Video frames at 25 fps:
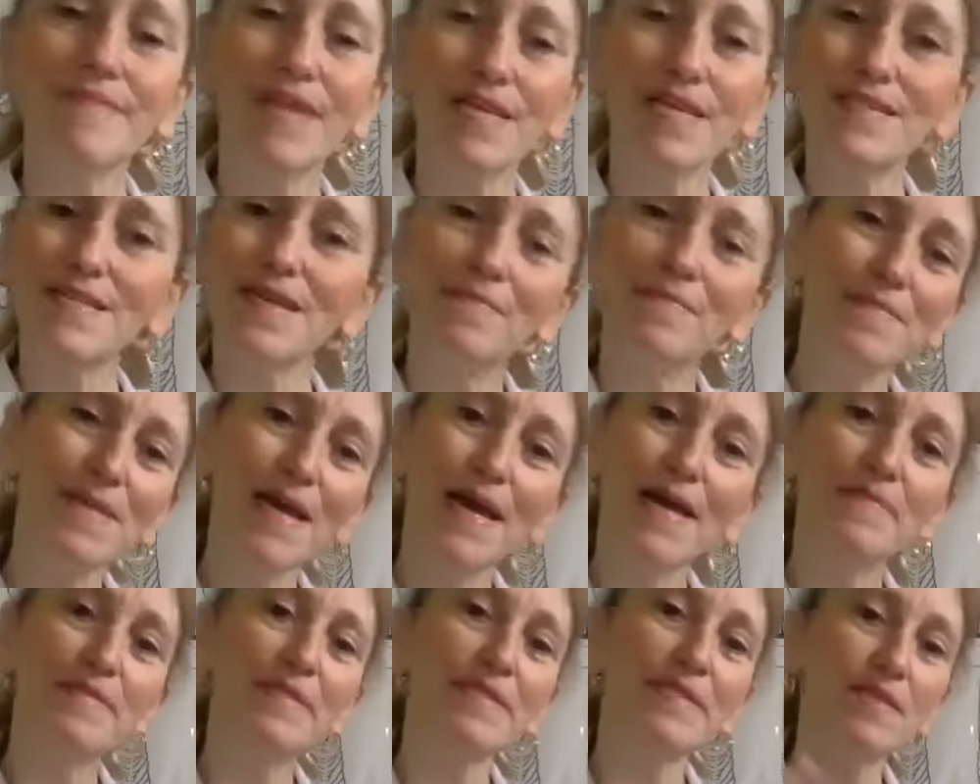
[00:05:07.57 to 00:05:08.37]

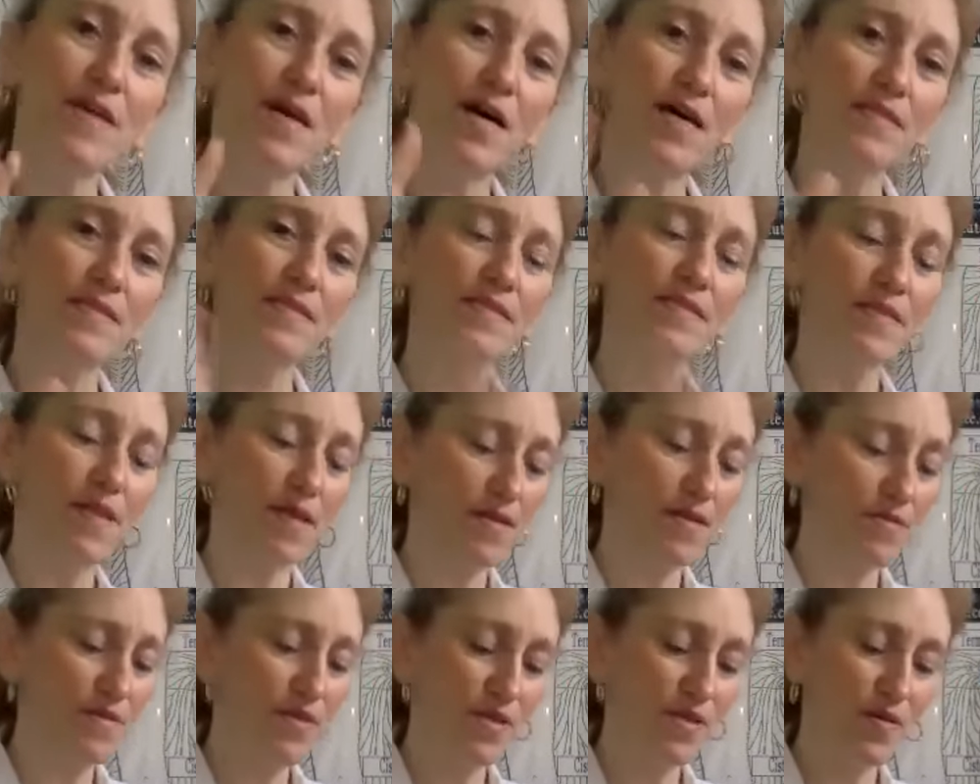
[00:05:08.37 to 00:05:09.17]
Sometimes it costs,
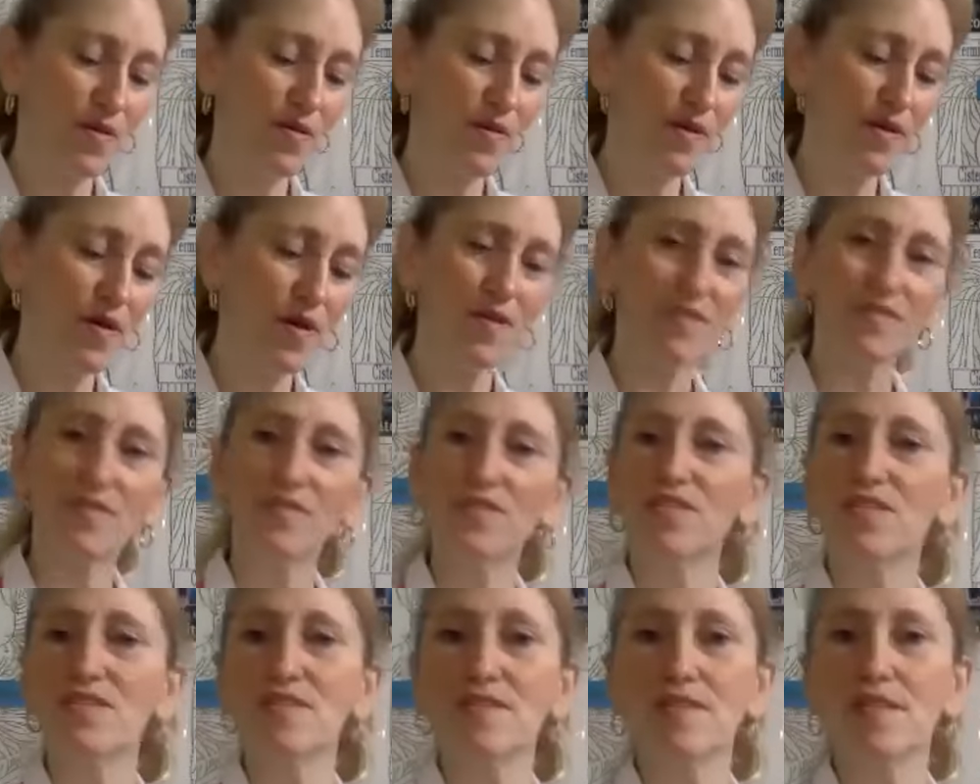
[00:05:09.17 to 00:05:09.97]
it costs
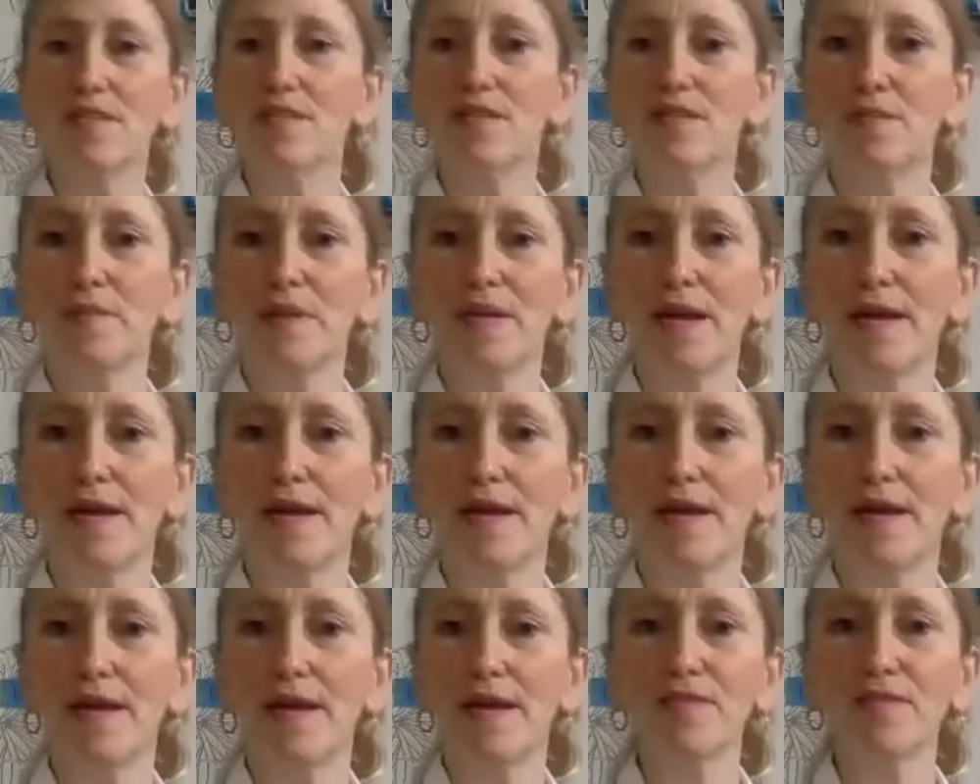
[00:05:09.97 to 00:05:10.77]
just a little bit
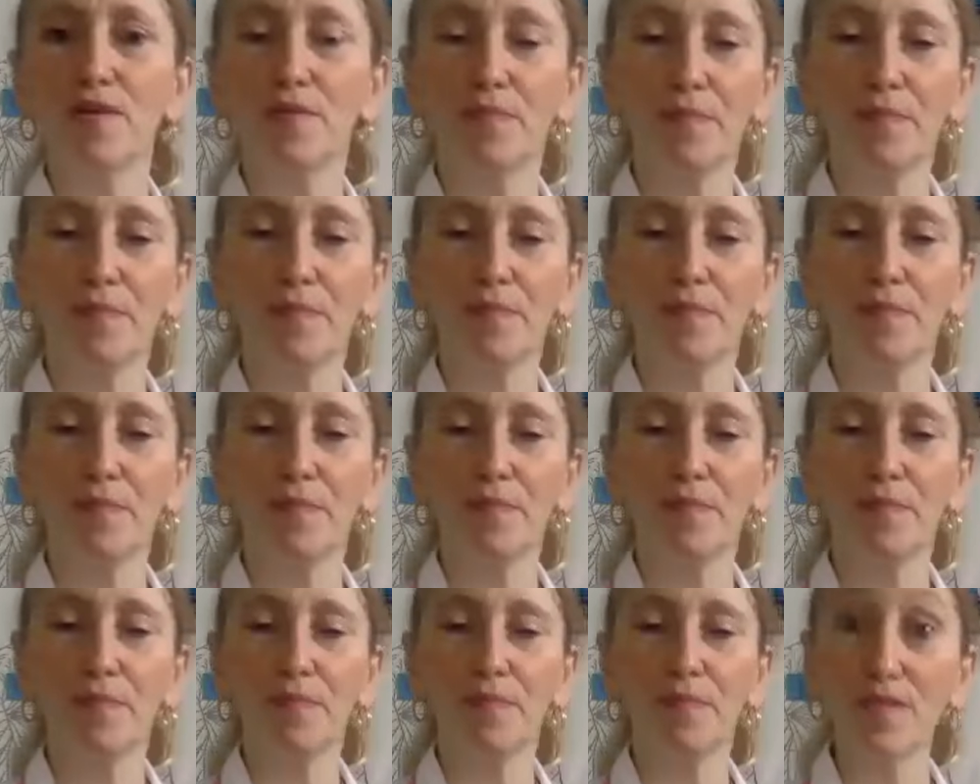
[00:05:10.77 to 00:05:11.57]
extra, but
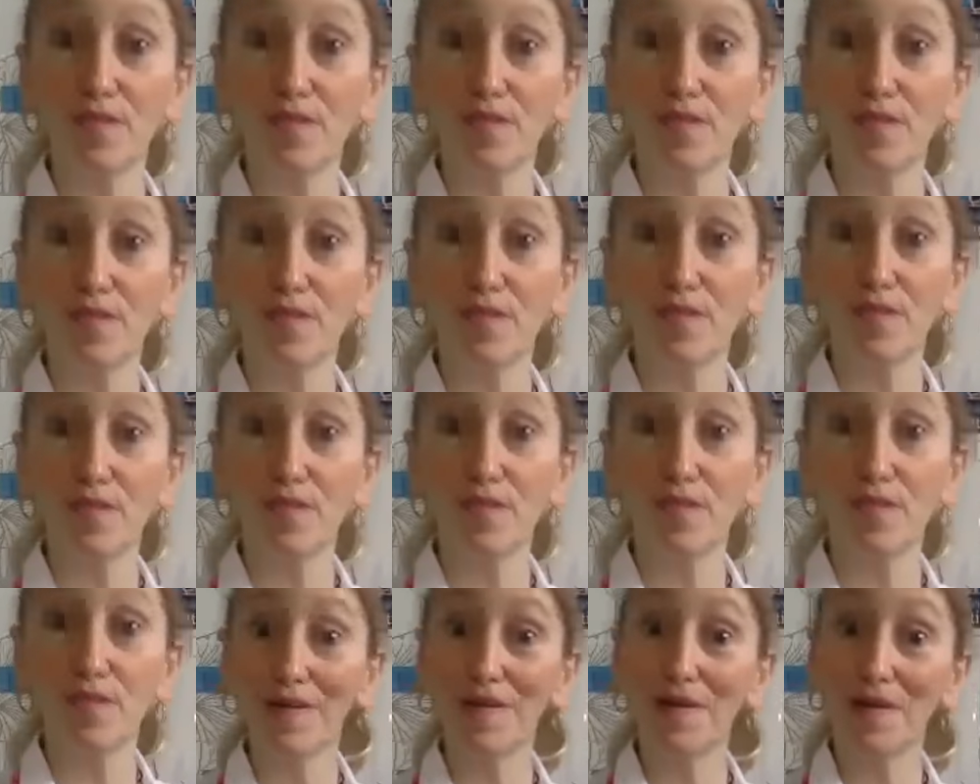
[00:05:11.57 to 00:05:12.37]
it's worth
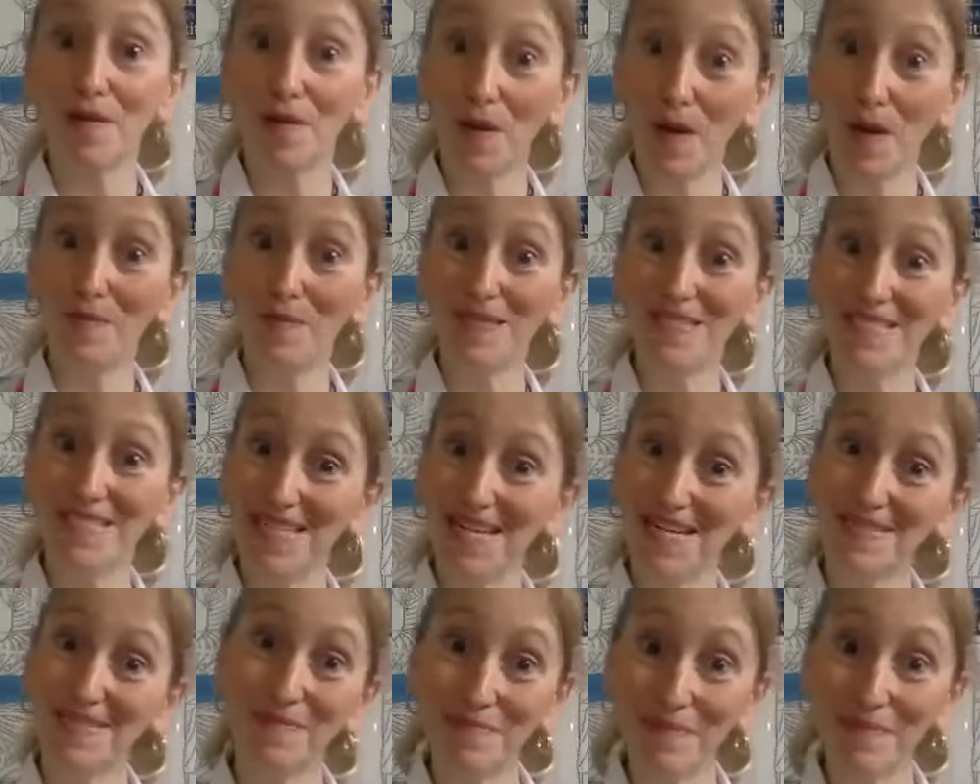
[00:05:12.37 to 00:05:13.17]
it when your garment
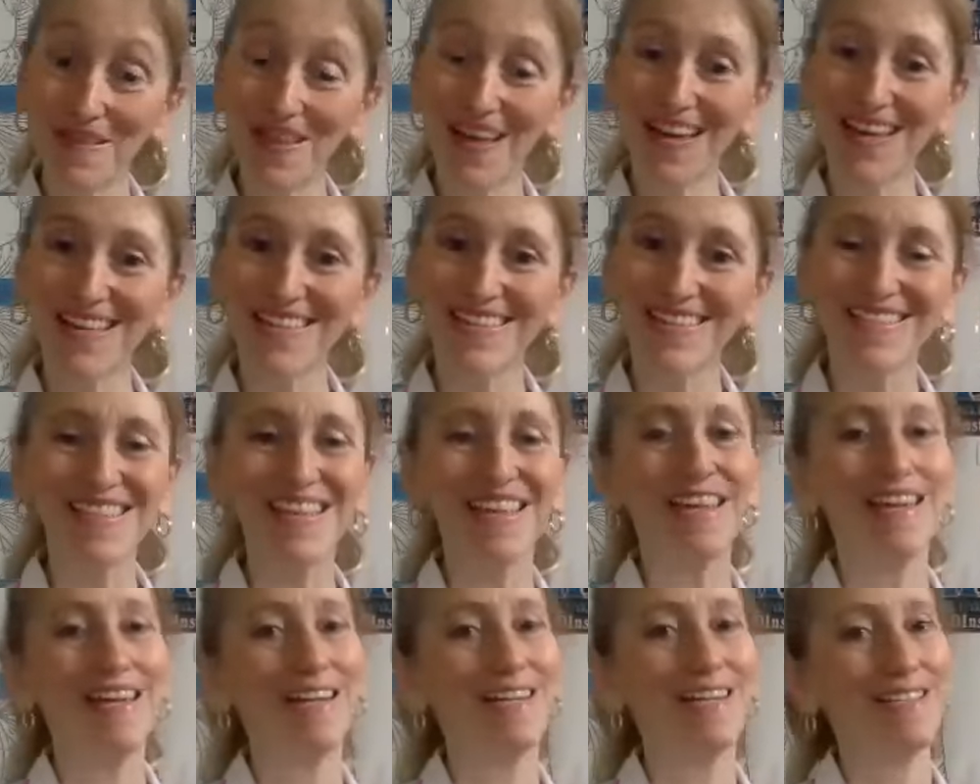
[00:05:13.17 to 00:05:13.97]
stays in
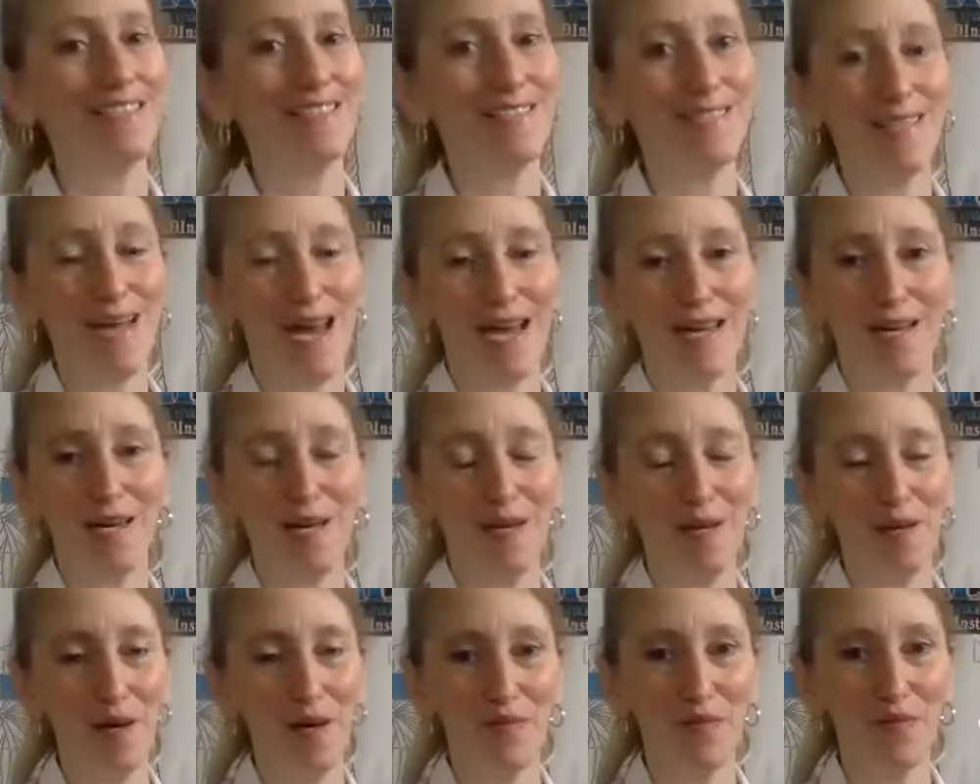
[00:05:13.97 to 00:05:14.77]
place and it's
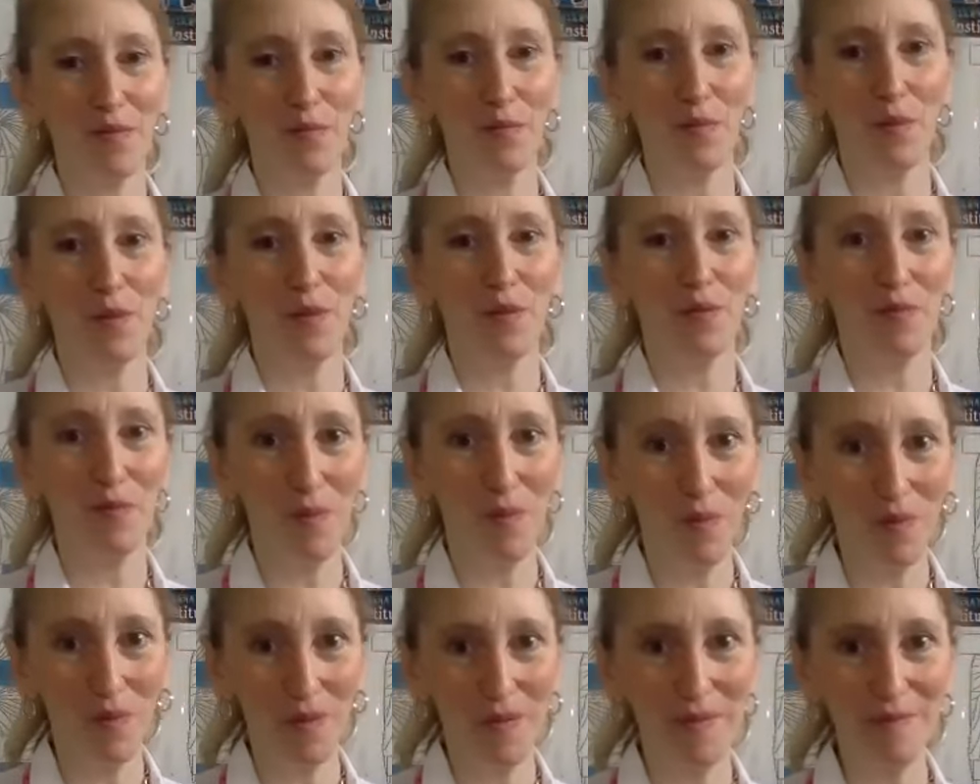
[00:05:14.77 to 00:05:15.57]
not uncomfortable and
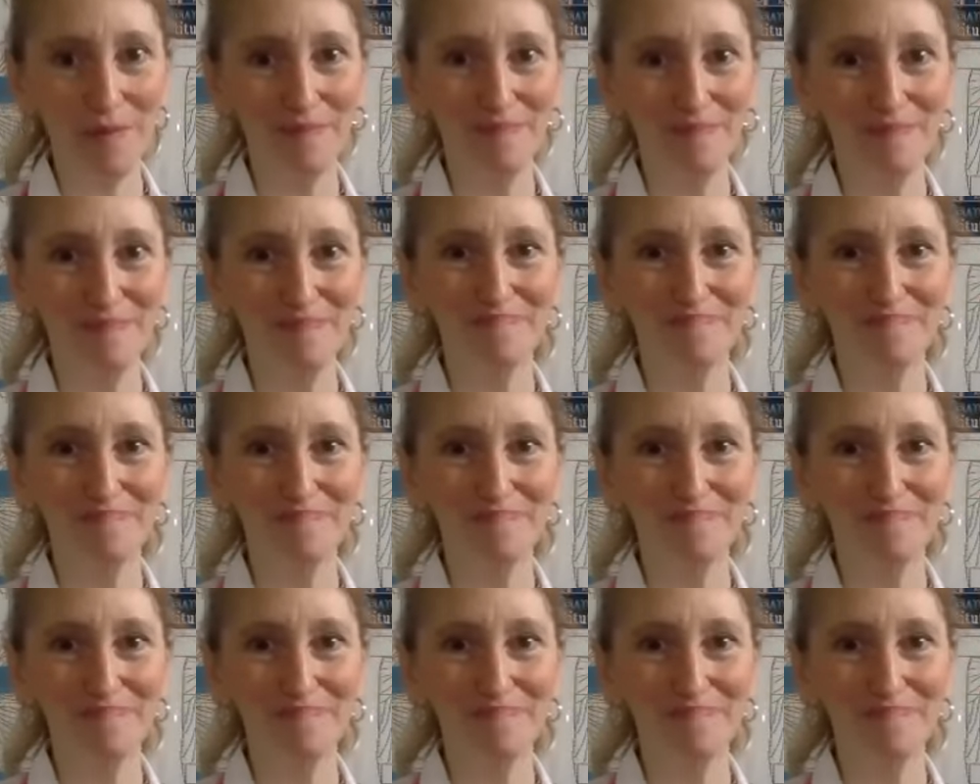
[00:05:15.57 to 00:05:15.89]
rolling.